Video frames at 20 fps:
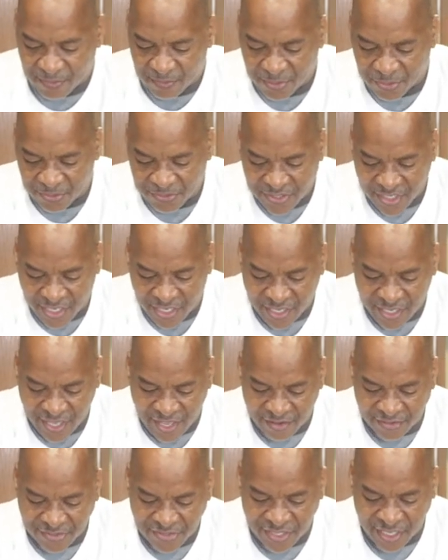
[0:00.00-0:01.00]
We'll take,
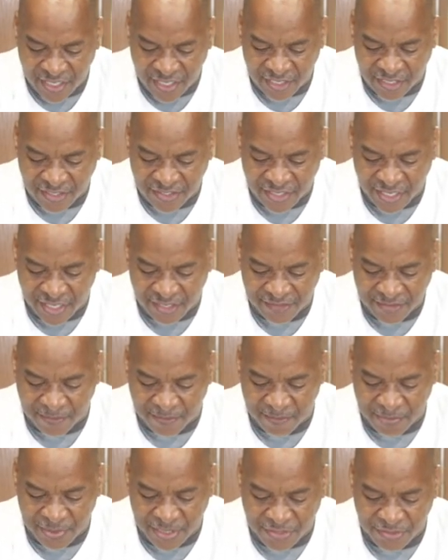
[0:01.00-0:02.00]
I'll take and take
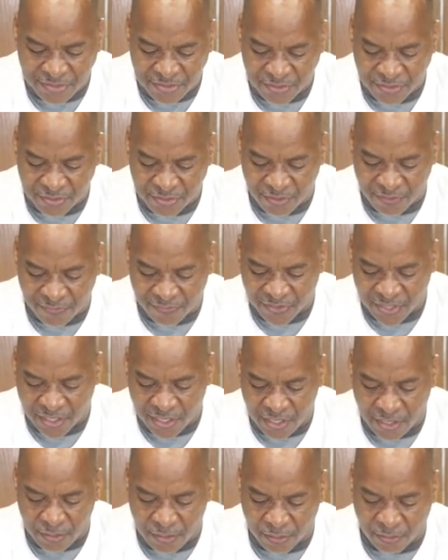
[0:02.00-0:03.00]
some pieces off of
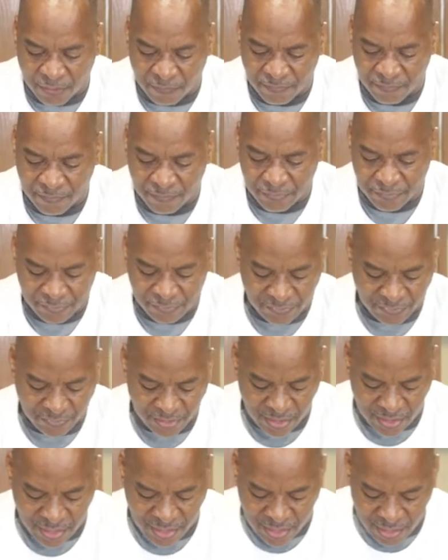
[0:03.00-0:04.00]
here
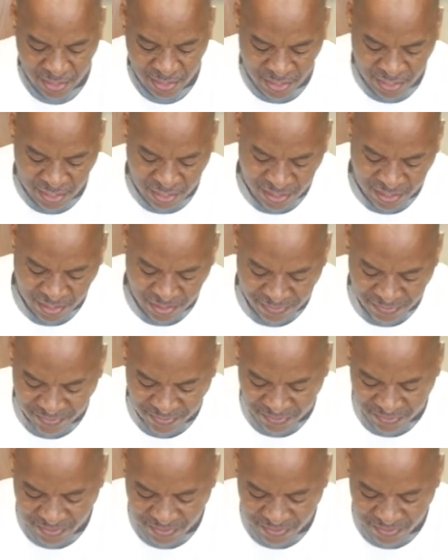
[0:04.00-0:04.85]
and